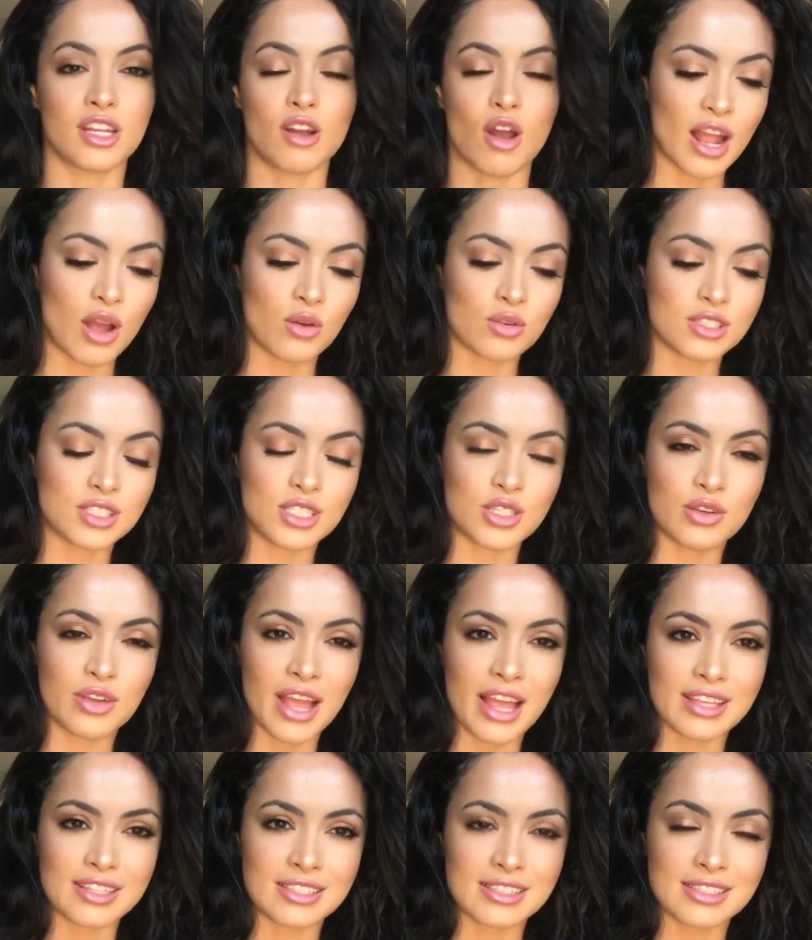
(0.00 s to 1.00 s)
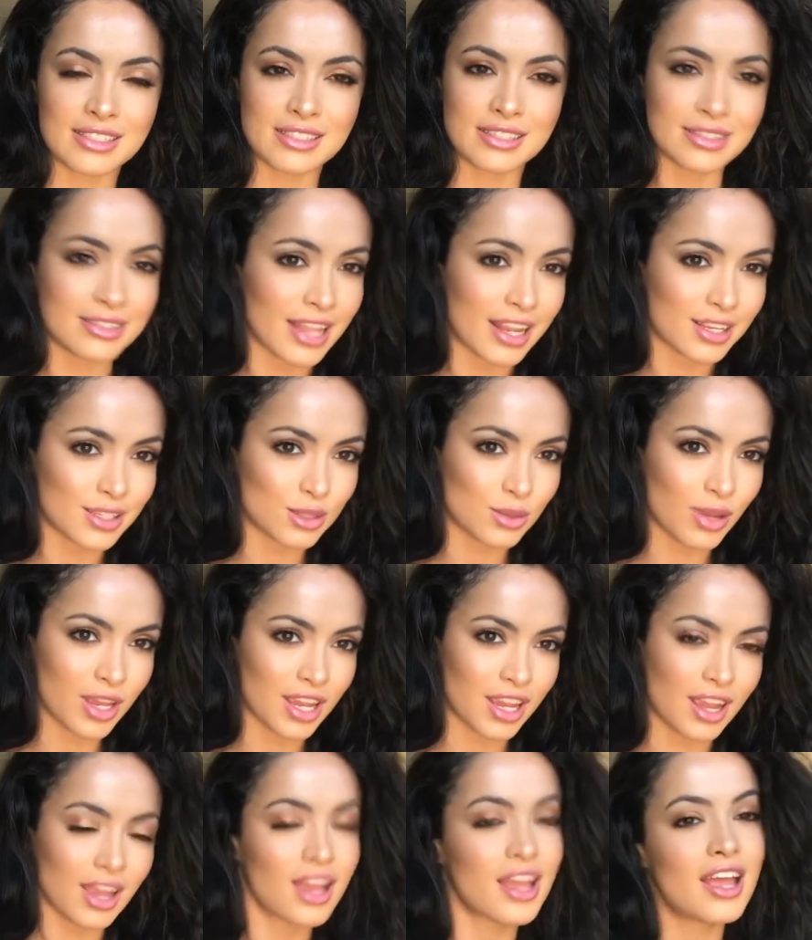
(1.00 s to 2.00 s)
And I will see you guys next
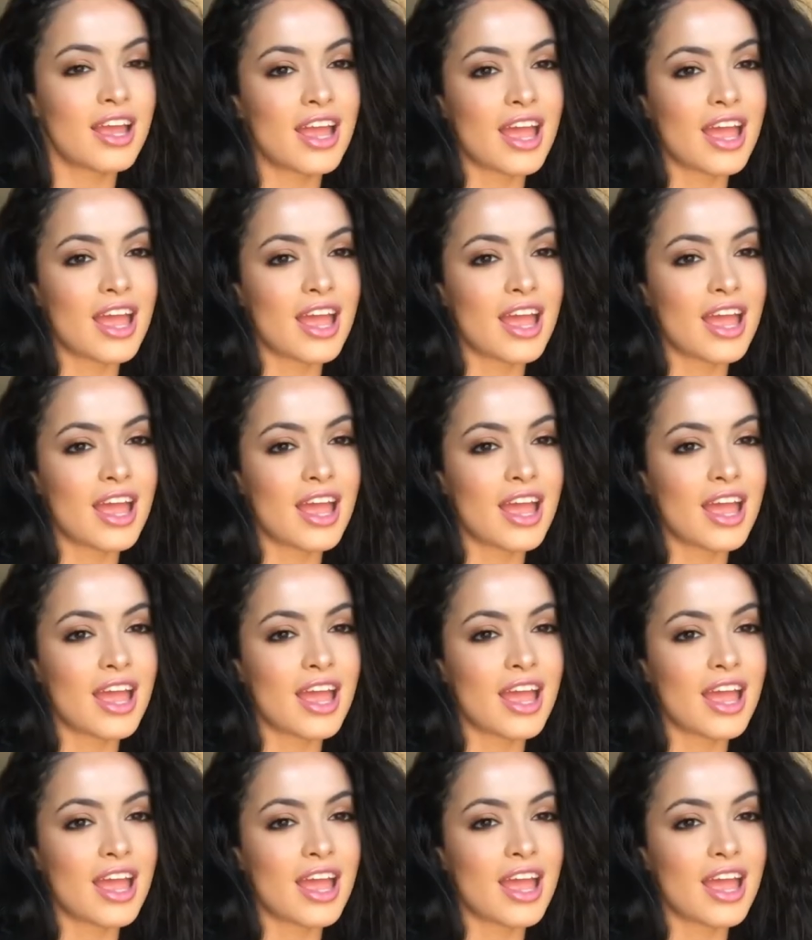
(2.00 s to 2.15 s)
week.